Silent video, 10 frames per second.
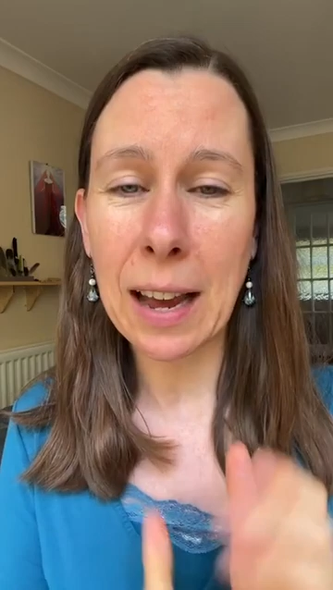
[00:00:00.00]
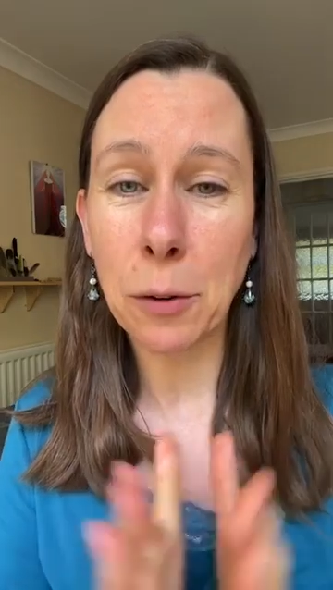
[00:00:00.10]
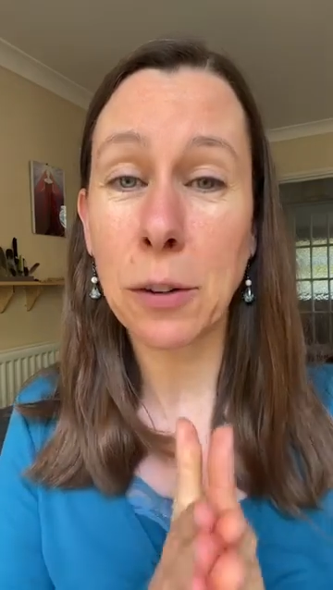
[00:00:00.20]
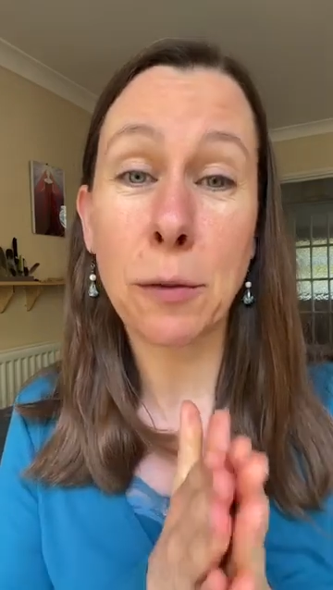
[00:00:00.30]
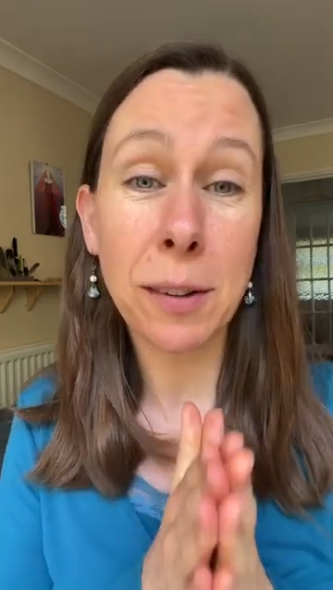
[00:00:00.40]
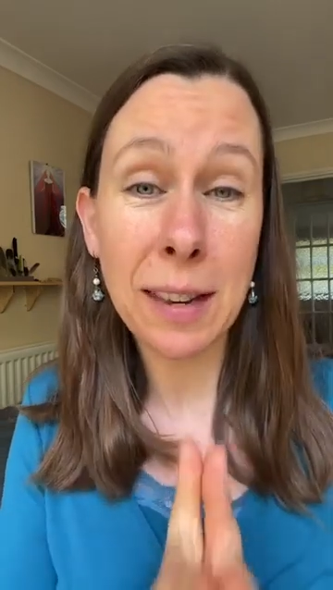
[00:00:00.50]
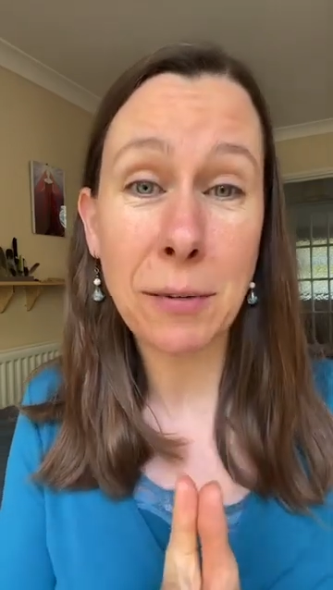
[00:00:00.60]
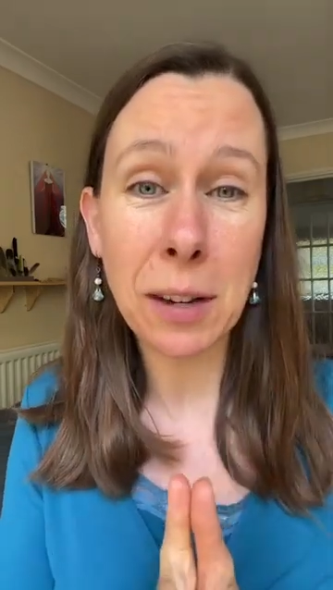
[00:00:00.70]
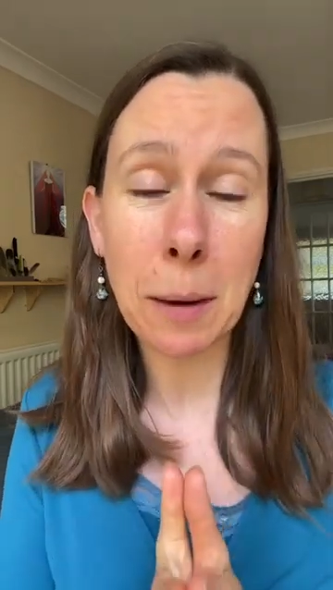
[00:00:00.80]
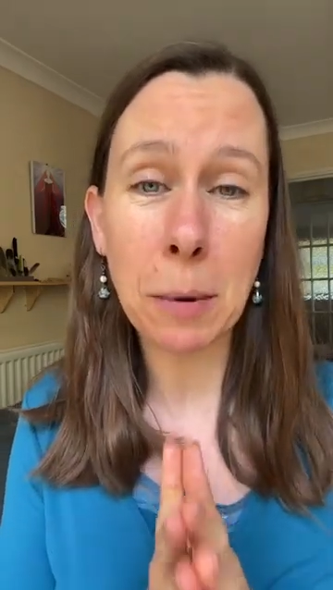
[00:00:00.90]
I also
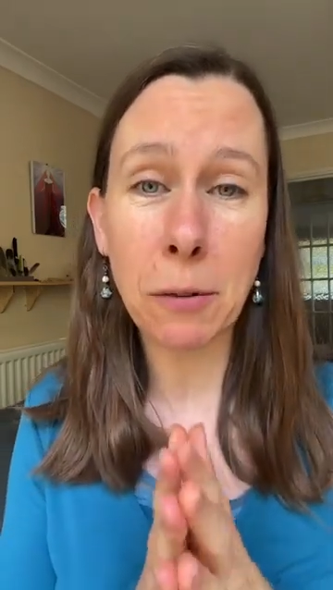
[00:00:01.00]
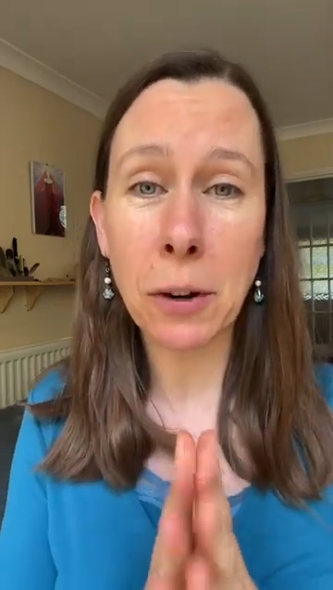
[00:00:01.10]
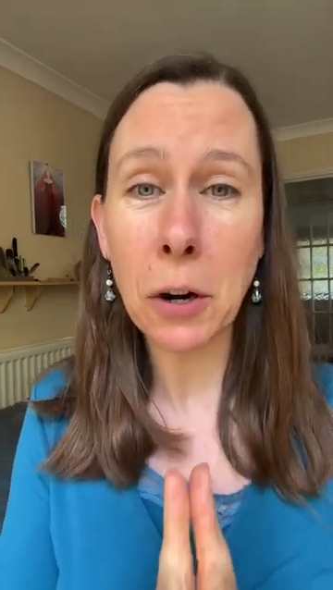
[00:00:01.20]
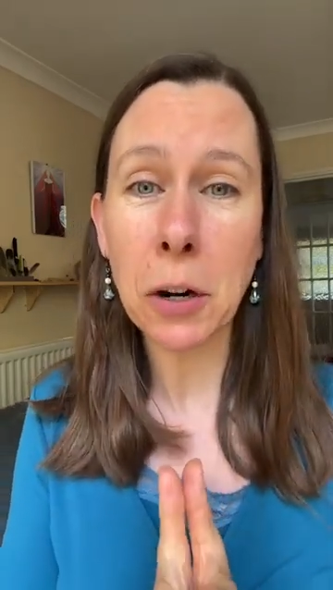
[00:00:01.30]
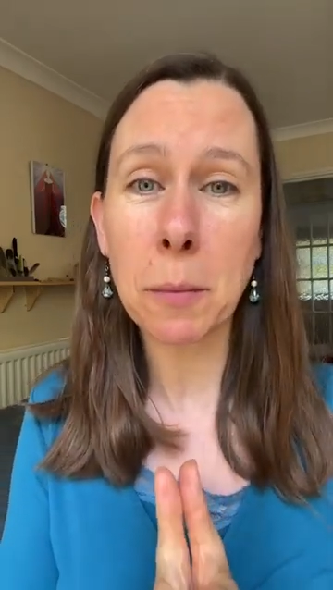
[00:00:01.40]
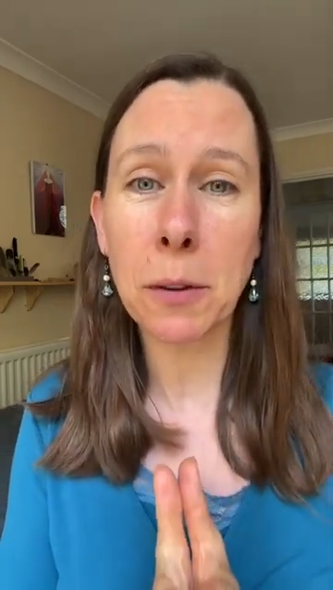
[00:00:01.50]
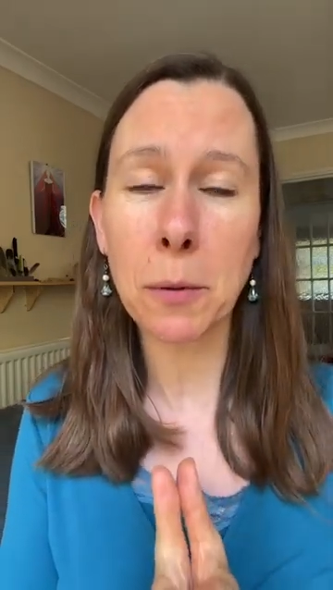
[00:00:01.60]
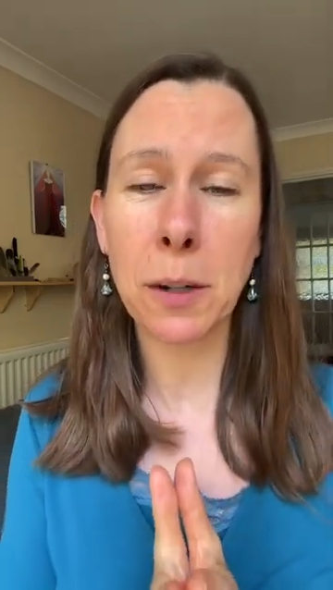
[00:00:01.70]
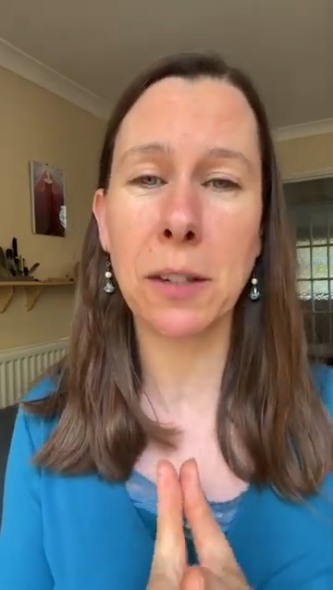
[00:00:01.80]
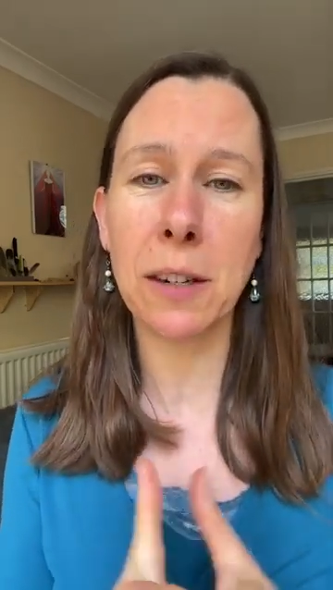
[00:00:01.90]
received a couple of anonymous
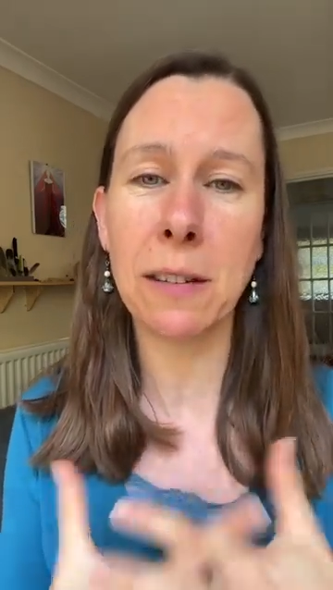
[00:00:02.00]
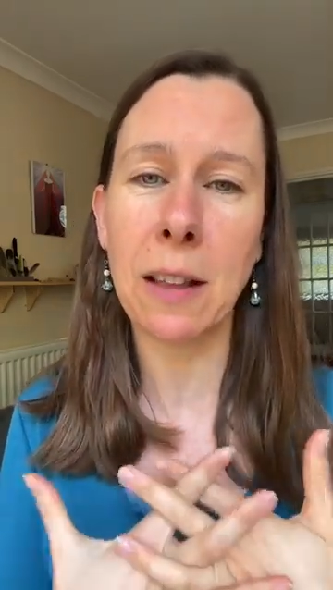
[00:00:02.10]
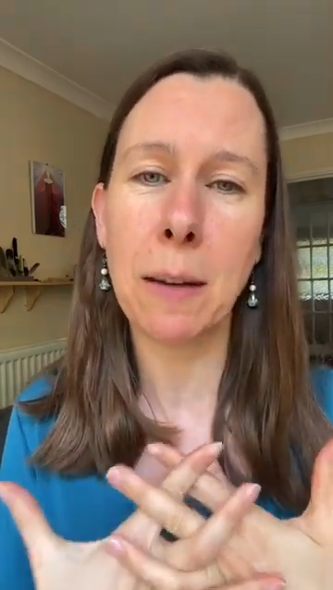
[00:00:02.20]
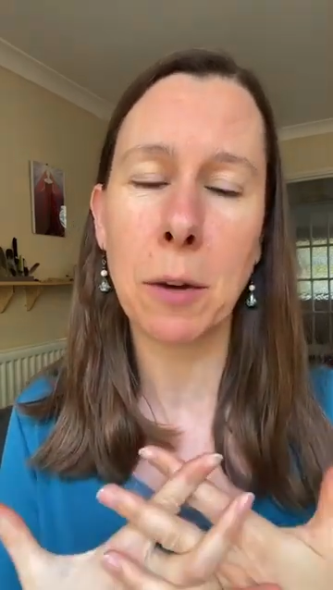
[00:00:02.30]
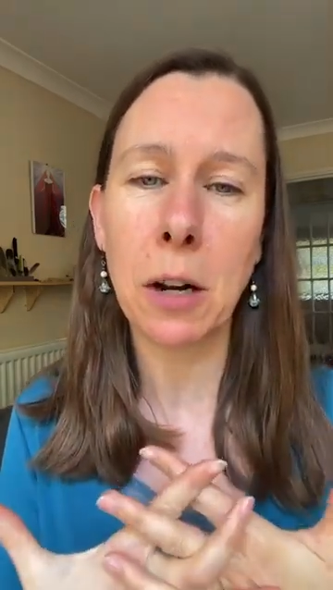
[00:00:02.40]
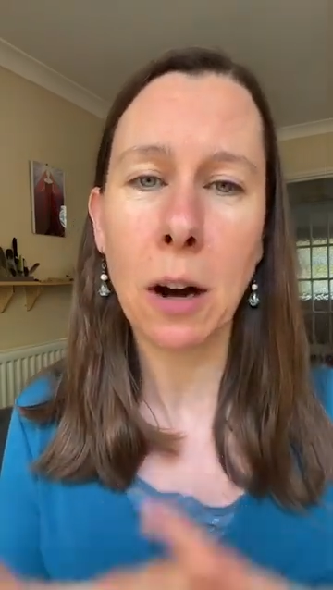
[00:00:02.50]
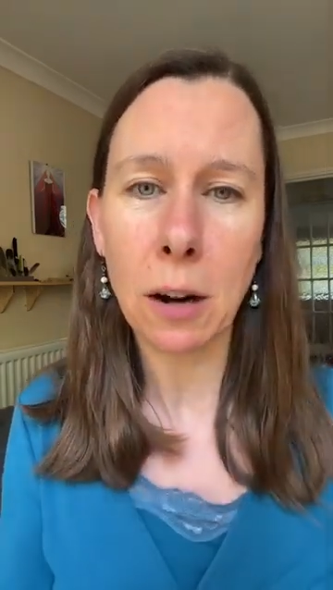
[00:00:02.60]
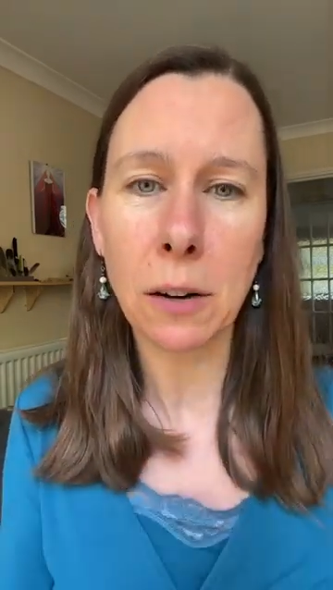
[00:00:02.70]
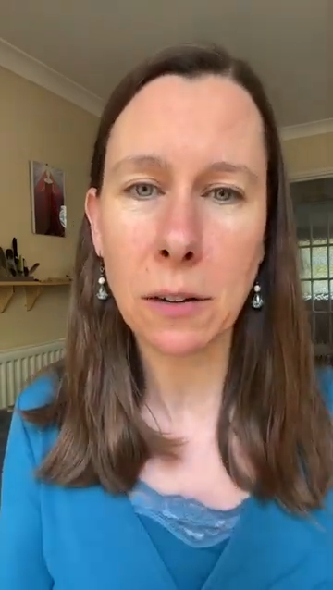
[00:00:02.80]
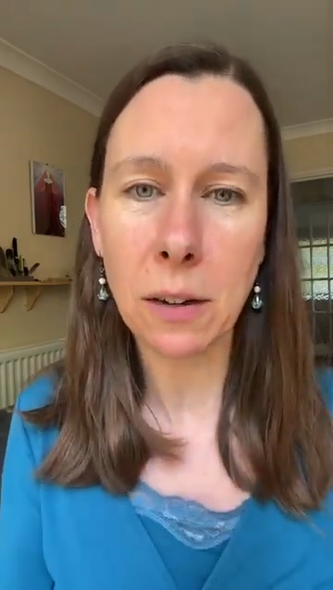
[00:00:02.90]
questions that I'm going to
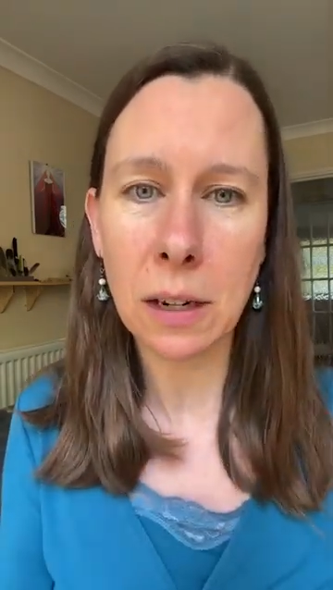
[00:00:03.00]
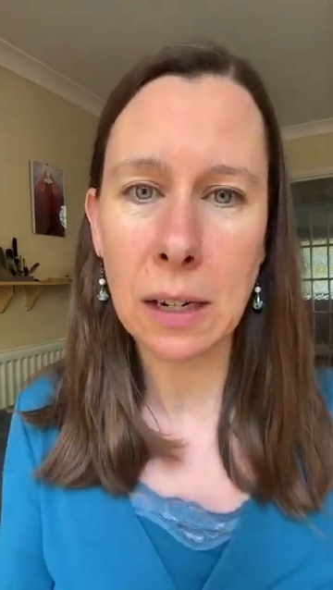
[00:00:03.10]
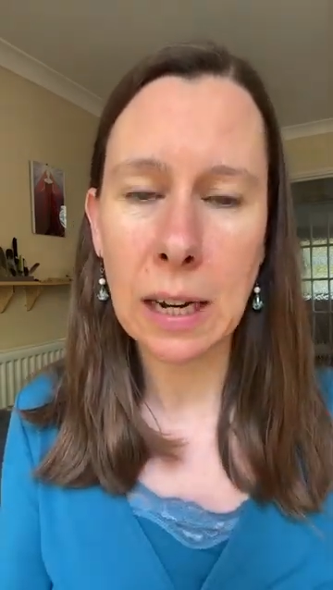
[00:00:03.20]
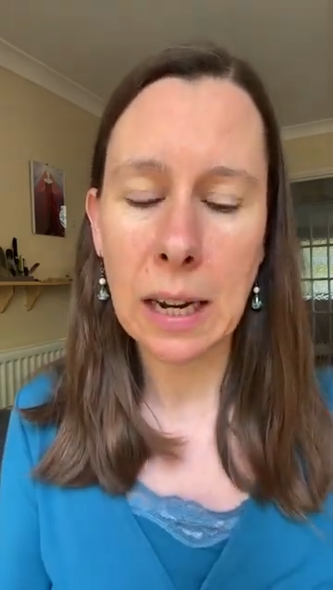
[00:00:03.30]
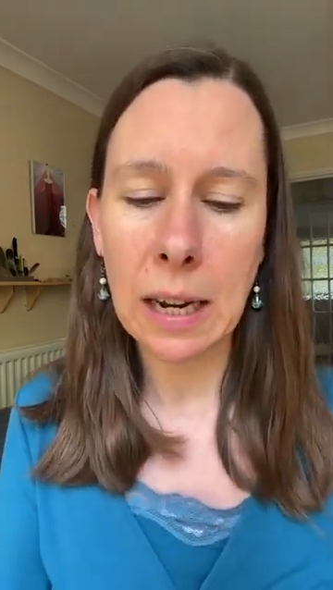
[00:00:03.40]
answer.